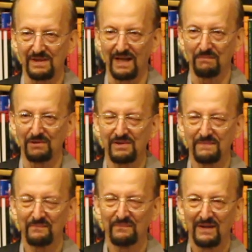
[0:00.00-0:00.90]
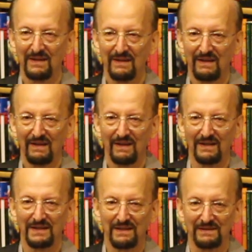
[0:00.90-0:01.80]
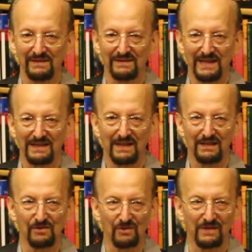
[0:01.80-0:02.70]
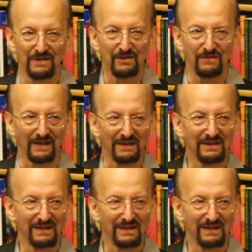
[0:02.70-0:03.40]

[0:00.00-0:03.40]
tables. And that I enjoyed doing.